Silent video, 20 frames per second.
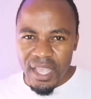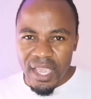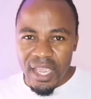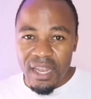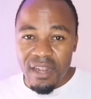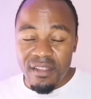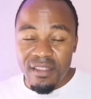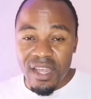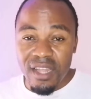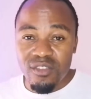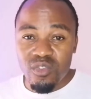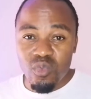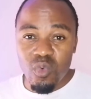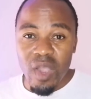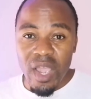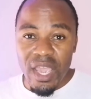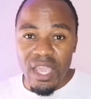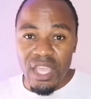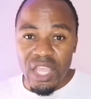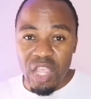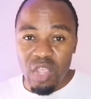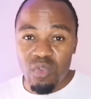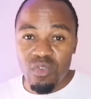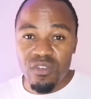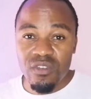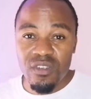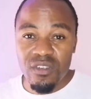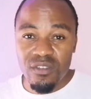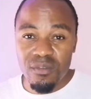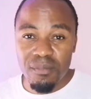And that's why you
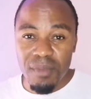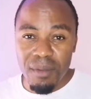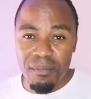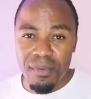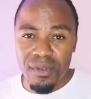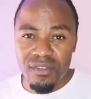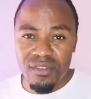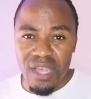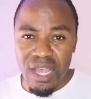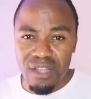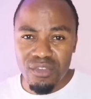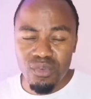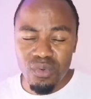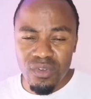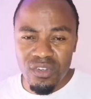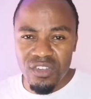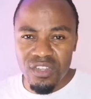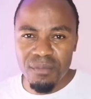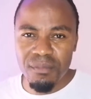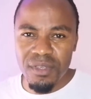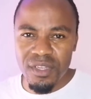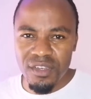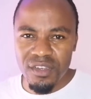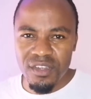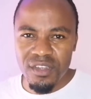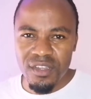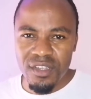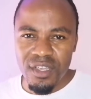see Zimbabweans are so timid.